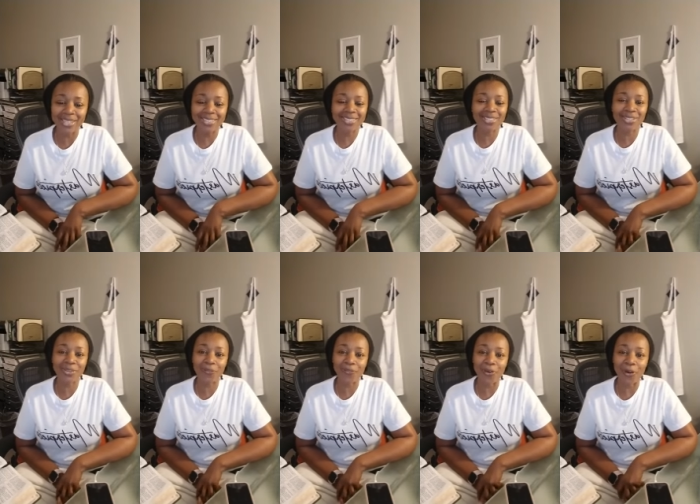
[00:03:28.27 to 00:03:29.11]
to
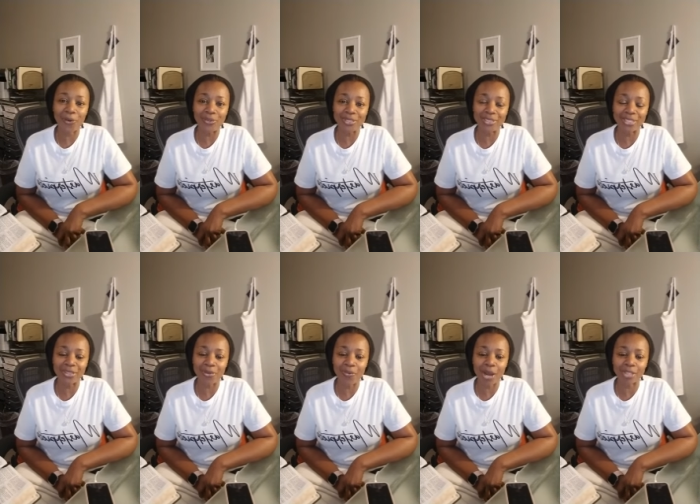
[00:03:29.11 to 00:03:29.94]
you for hosting
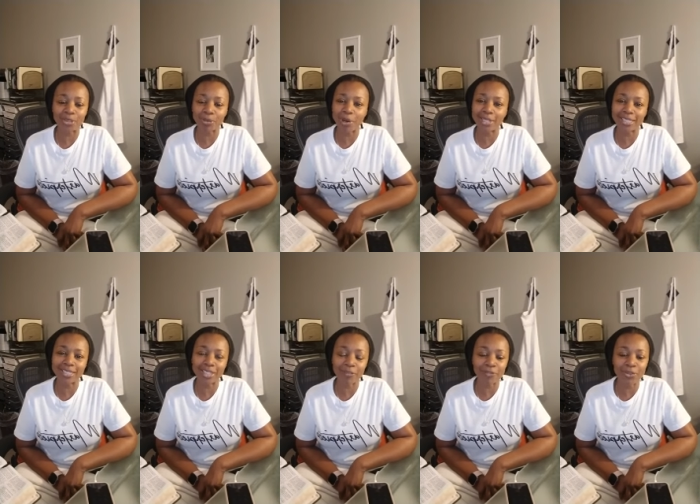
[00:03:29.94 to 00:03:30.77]
the watch party. And
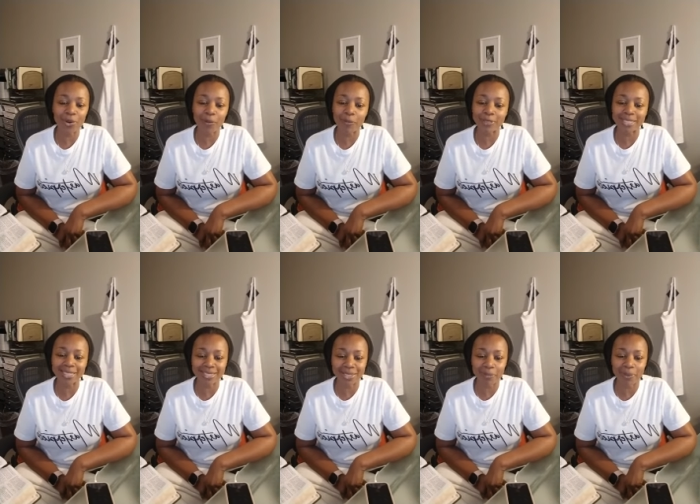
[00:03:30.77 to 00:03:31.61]
if you are
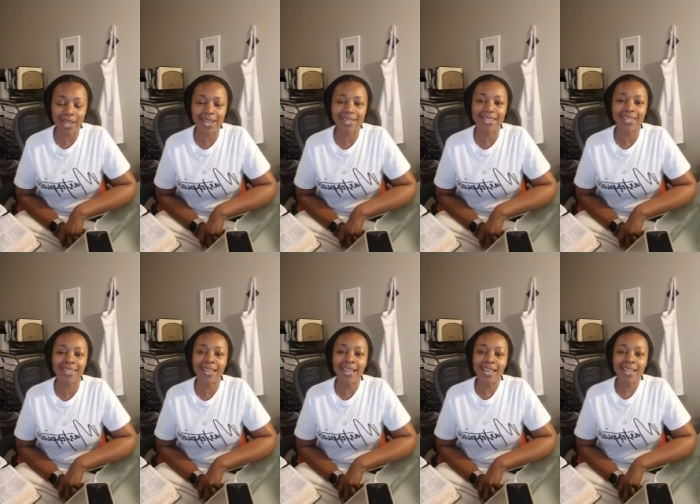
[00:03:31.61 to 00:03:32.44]

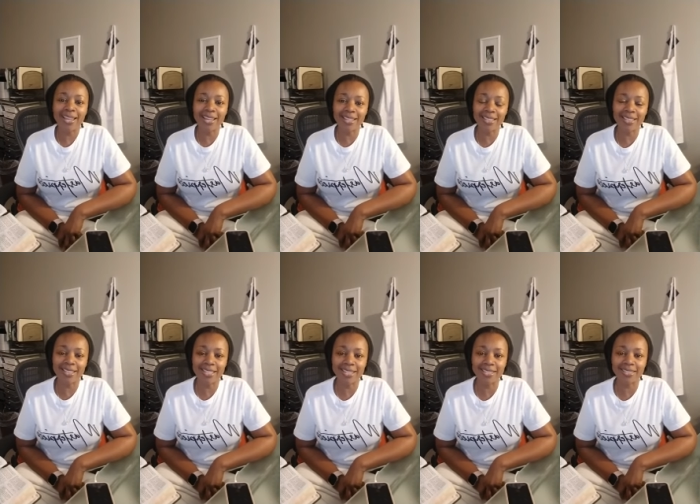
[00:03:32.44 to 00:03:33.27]
participating in
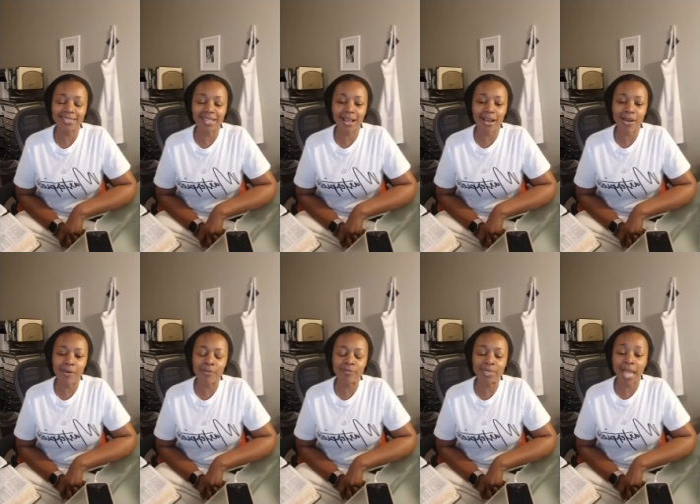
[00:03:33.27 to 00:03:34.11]
this
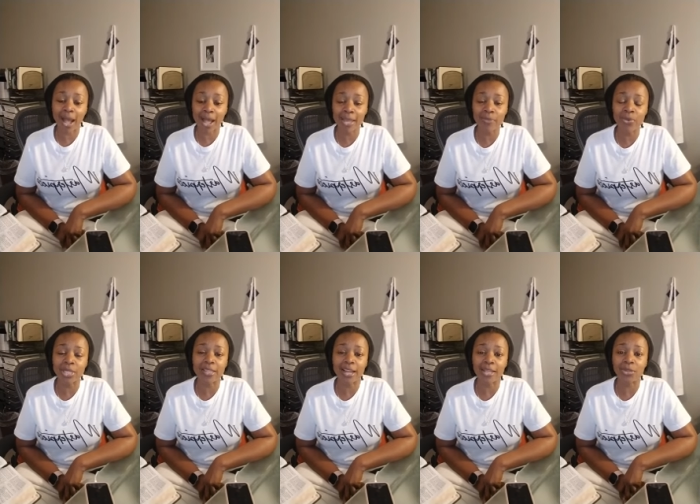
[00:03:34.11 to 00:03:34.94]
time
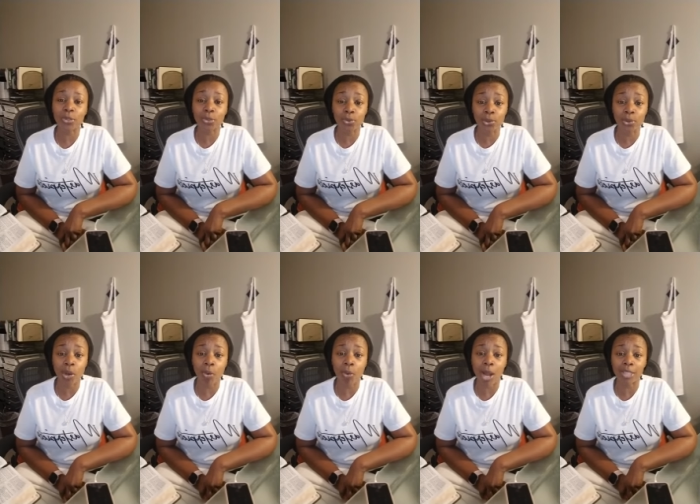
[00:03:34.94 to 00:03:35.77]
with us through
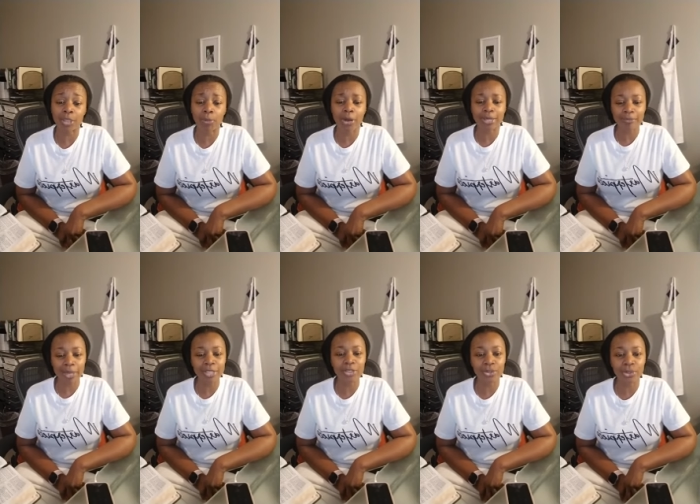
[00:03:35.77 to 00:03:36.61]
a watch party,
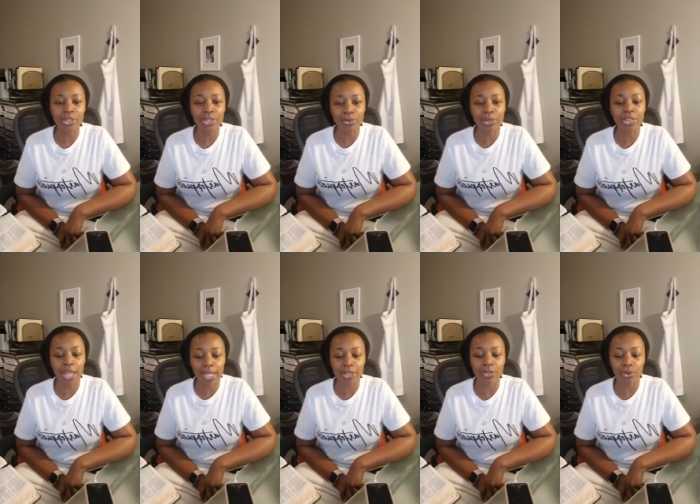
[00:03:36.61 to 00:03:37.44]
make sure you
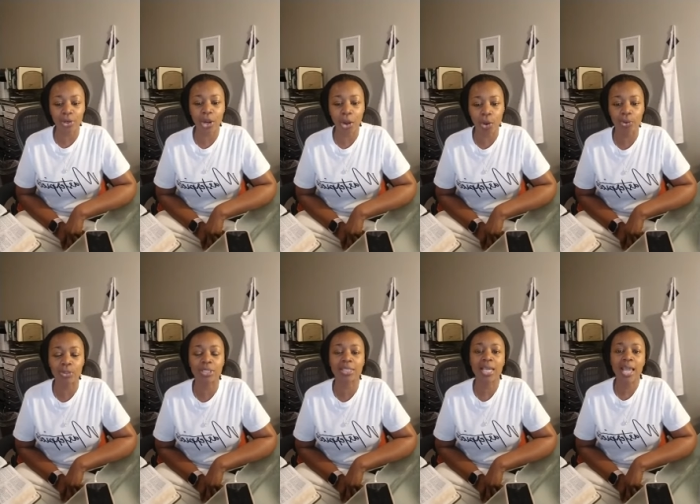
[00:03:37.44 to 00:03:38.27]
thank your
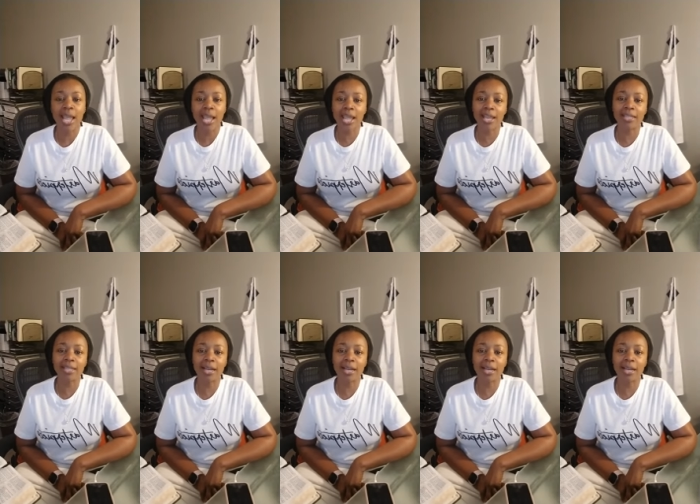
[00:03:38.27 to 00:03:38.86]
host, and